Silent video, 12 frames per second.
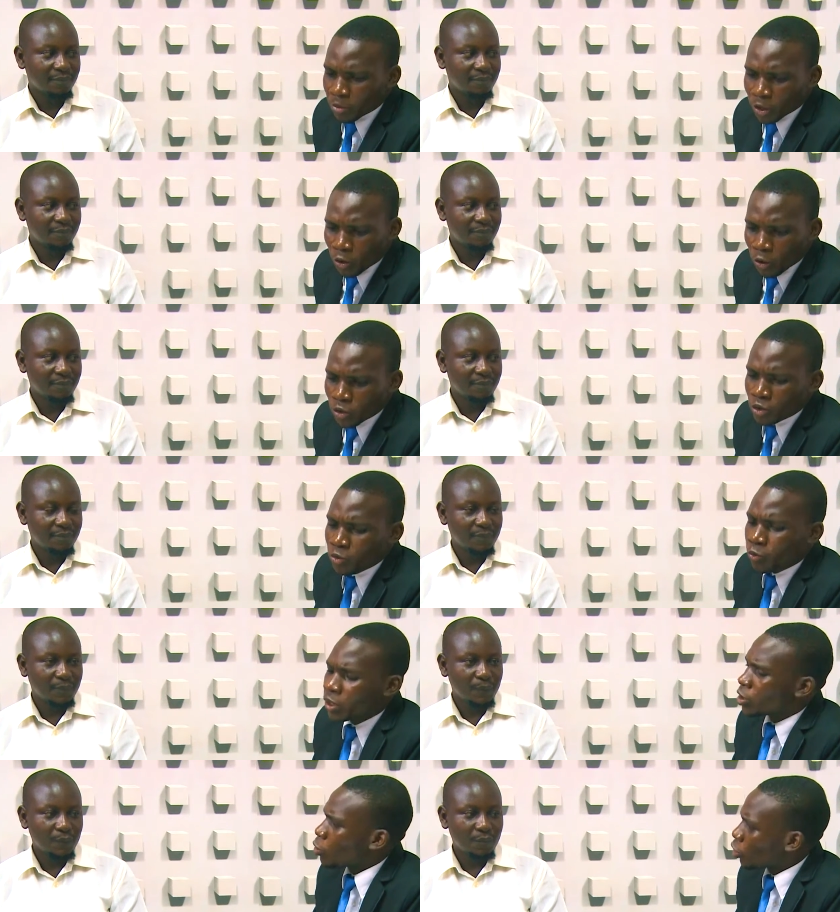Speaker 1: because
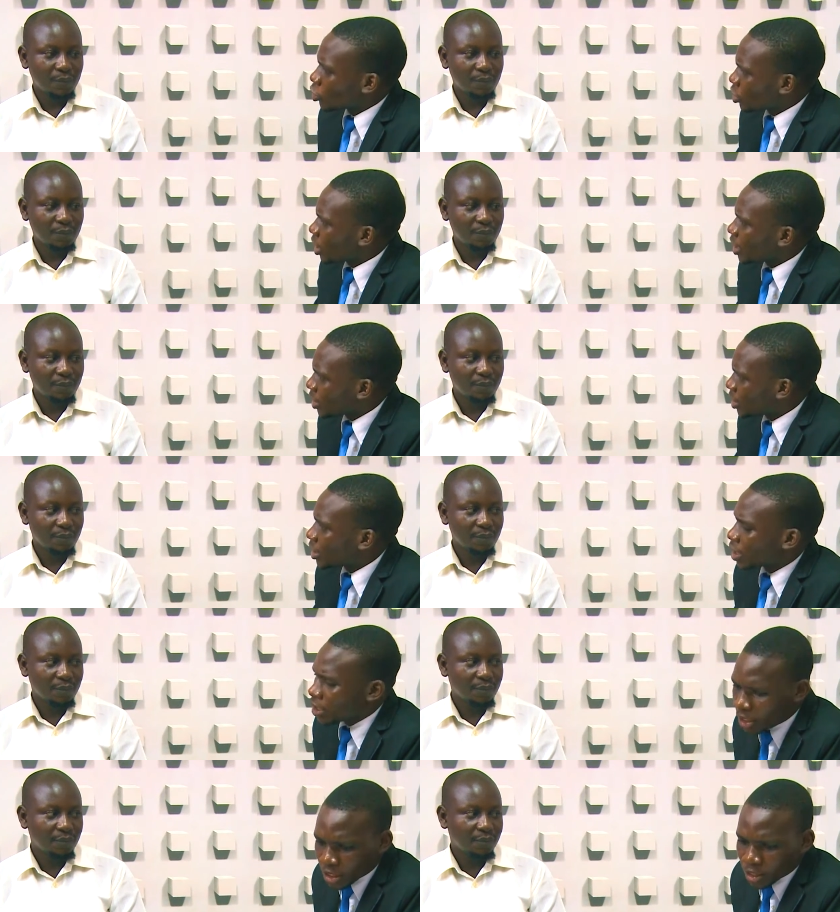we don't
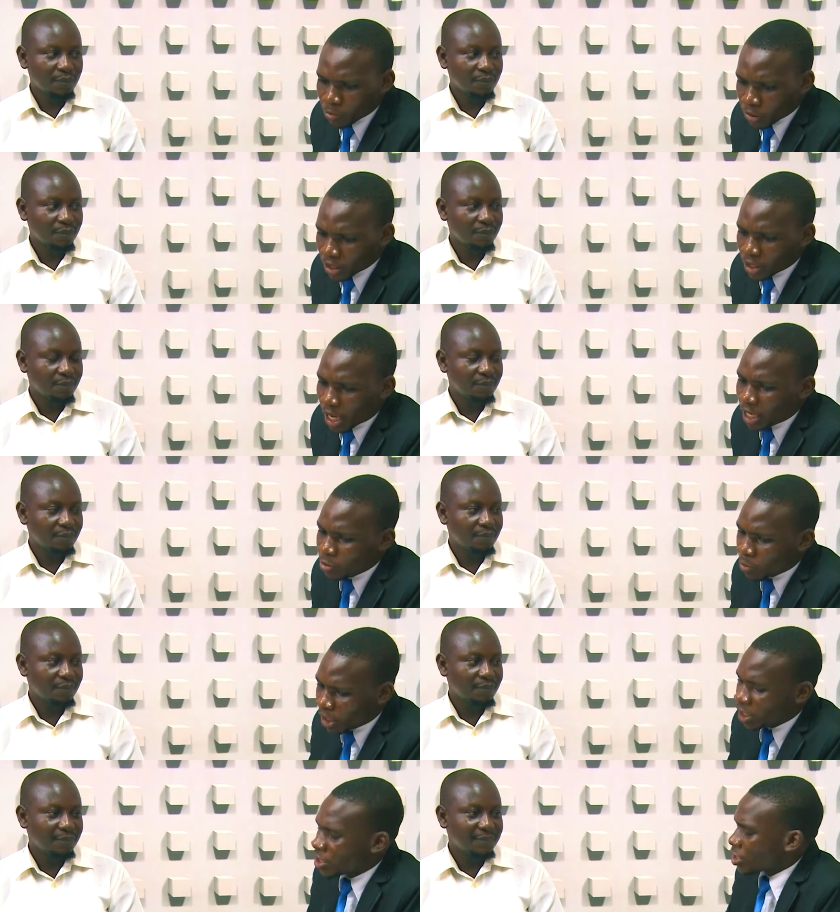instill discipline as
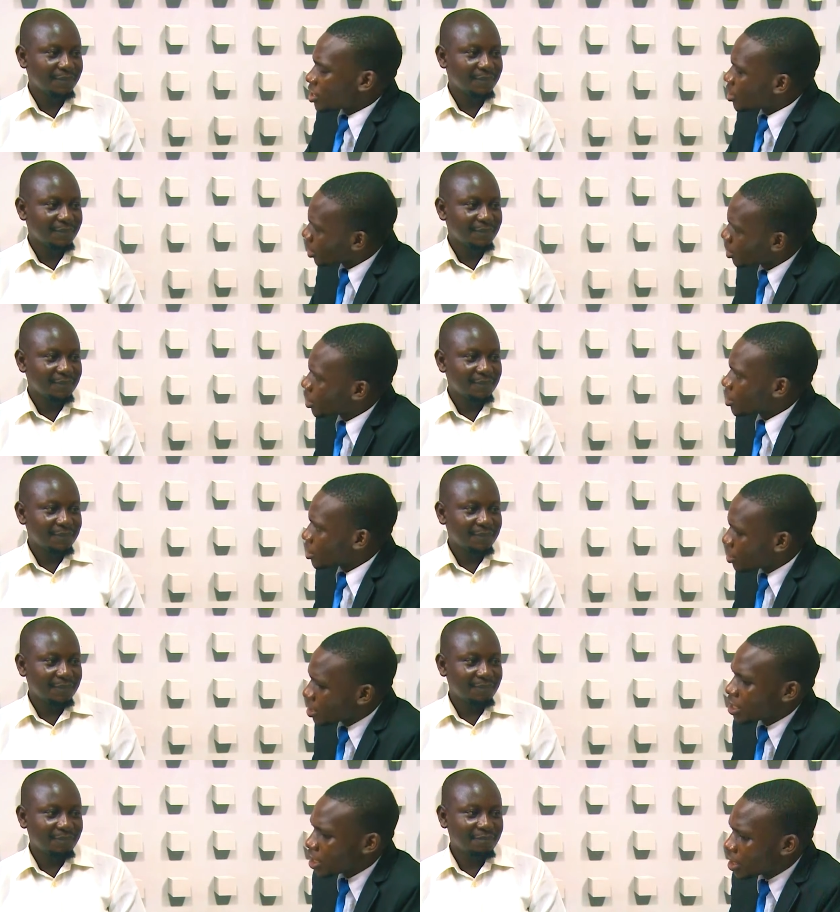much as it need, it's
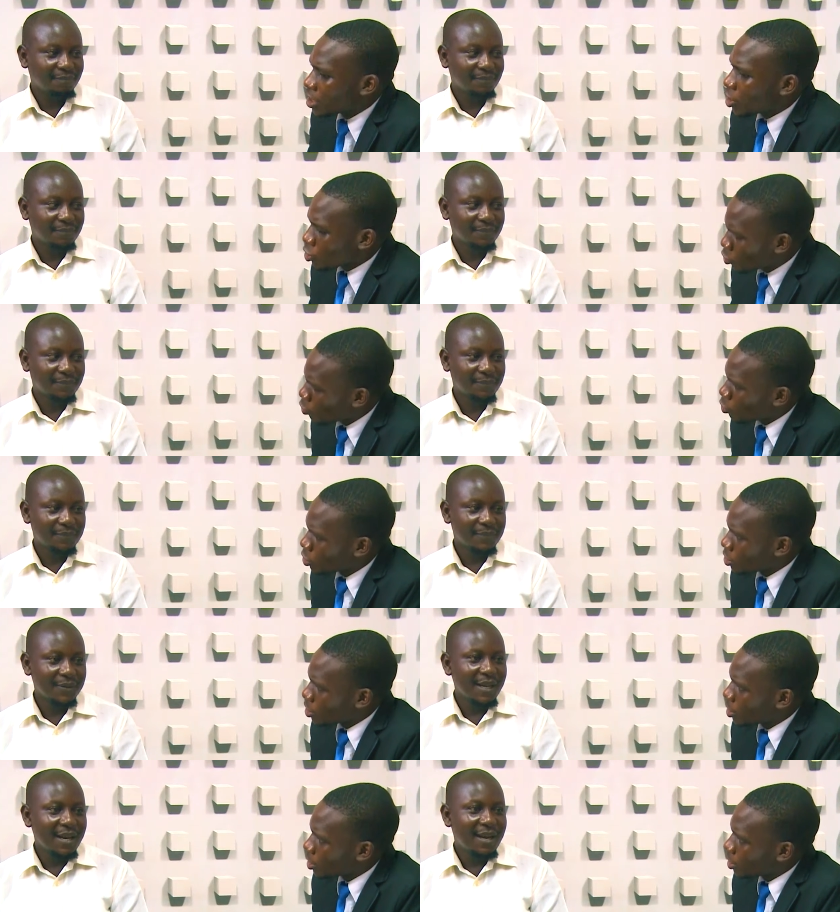needed in our schools
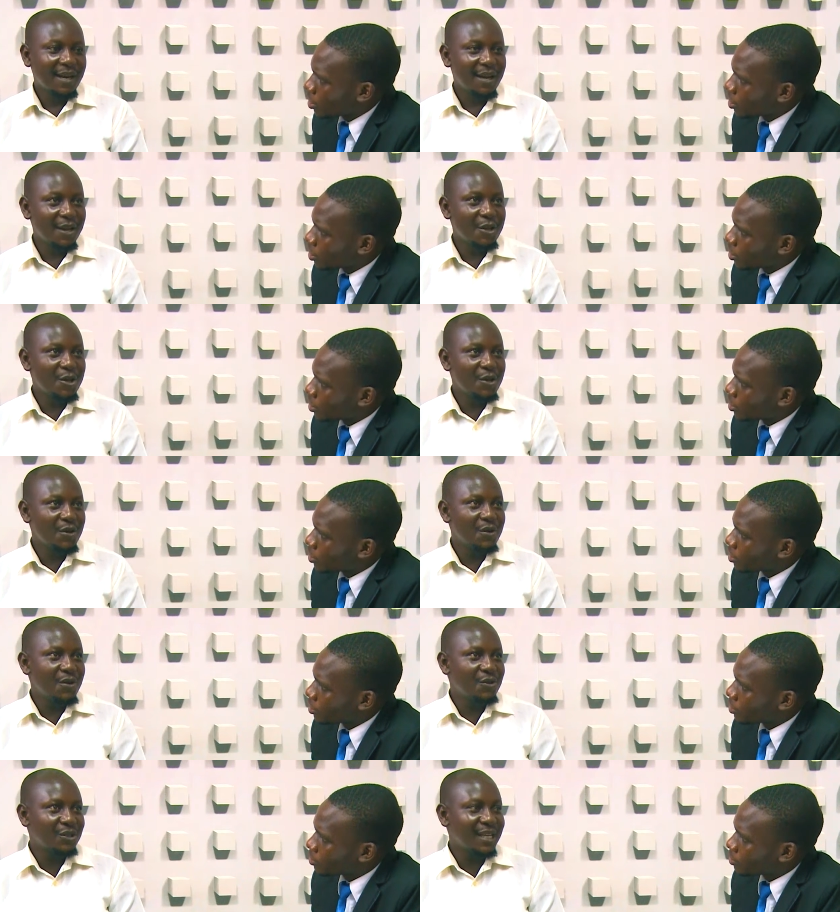
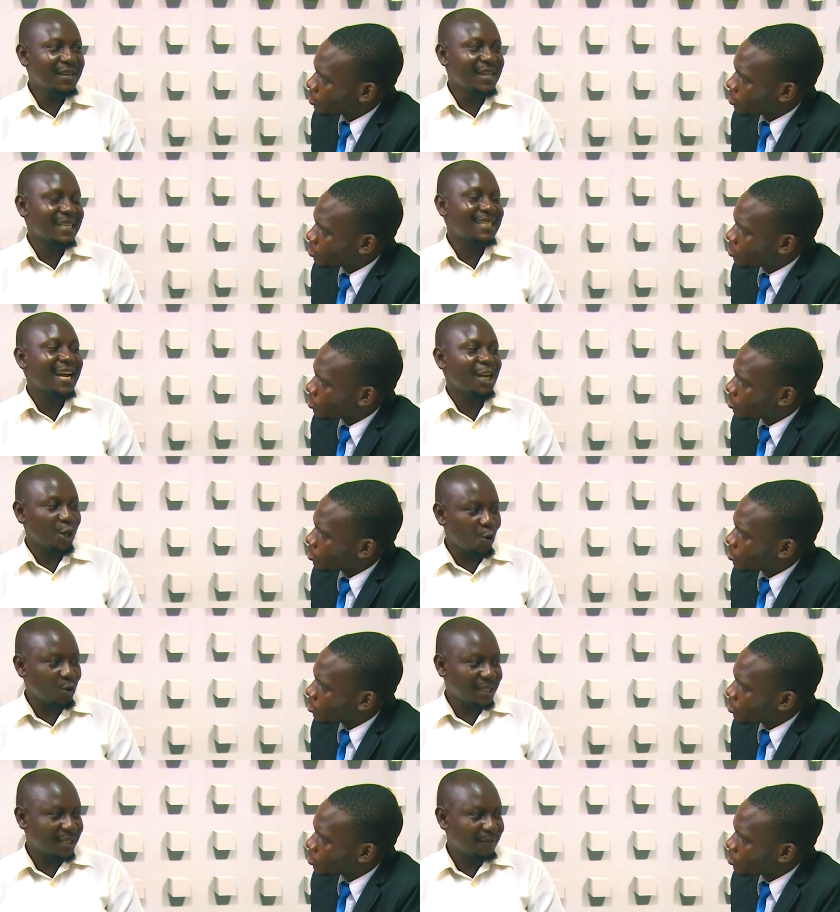
Speaker 2: you see there's a
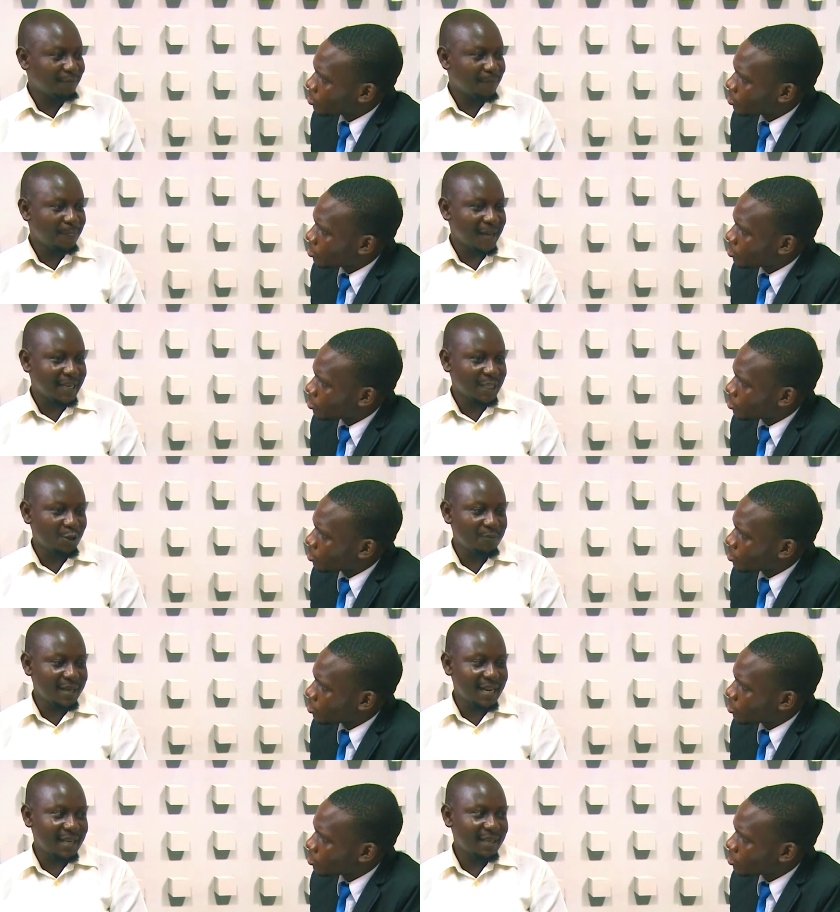lot that has to be
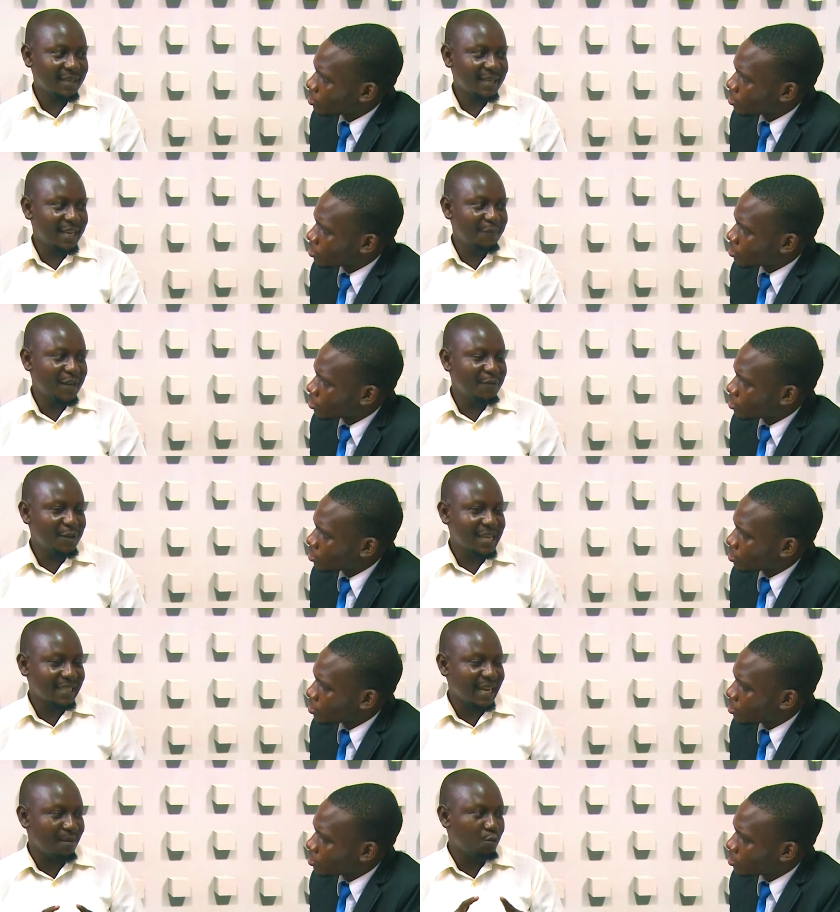done mm. even if you
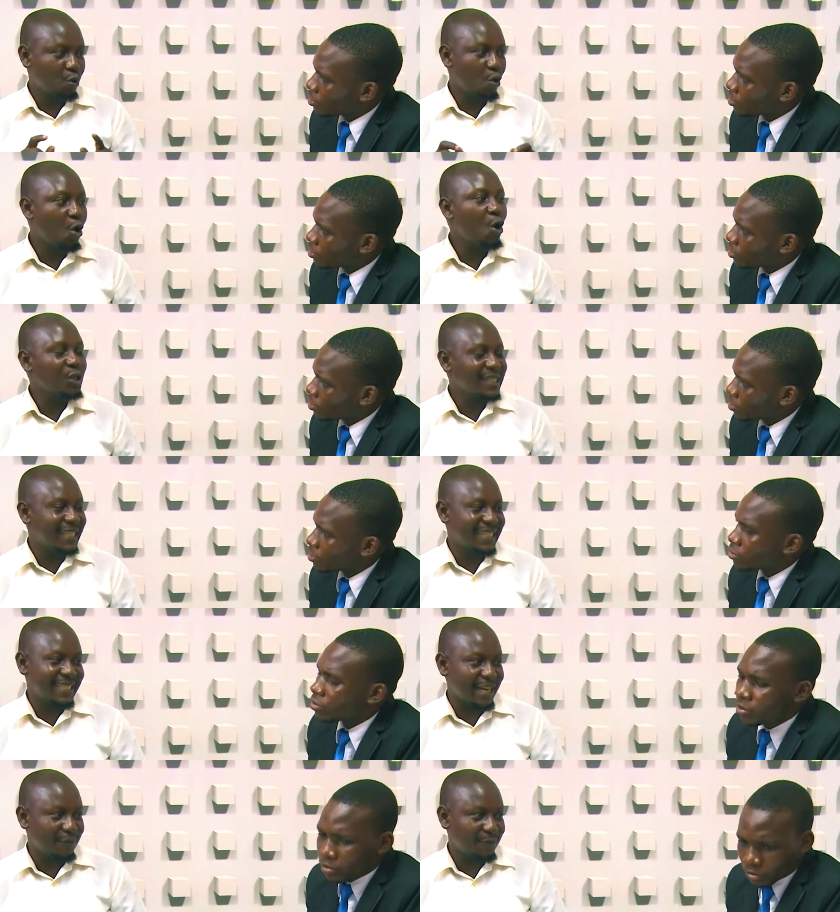just come to Coast
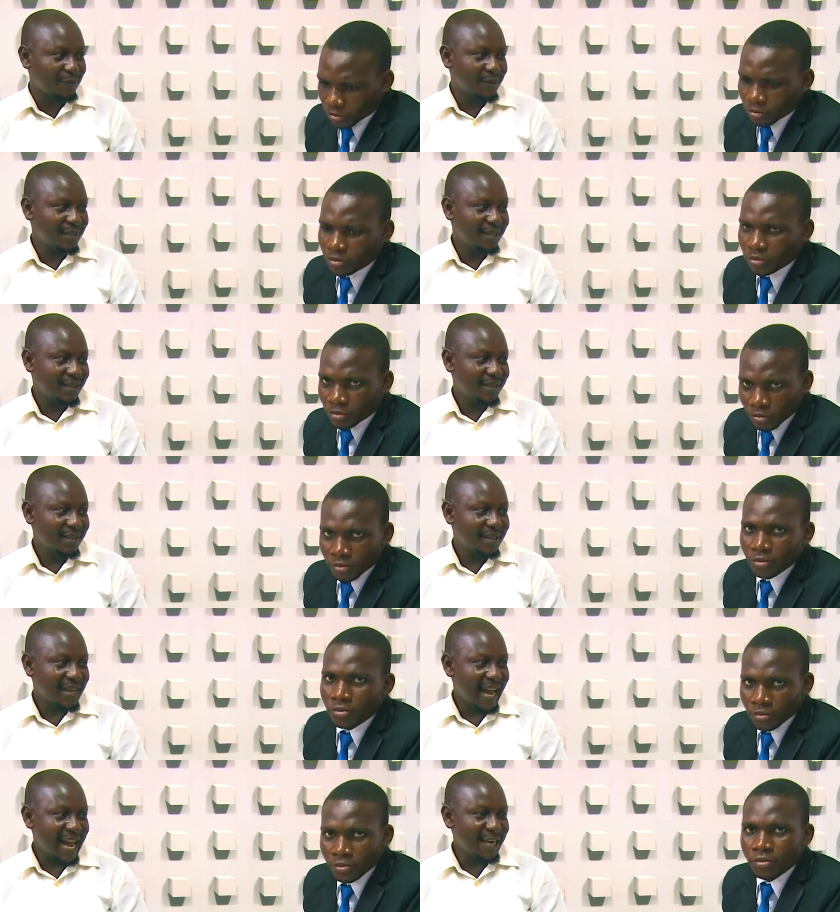itself
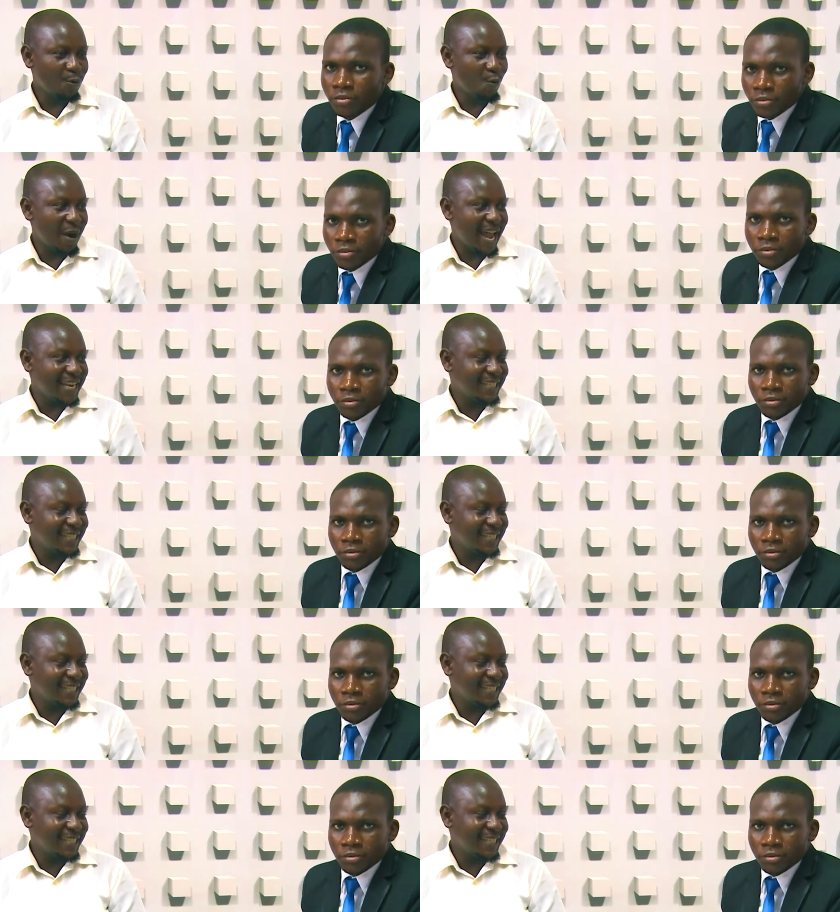and where I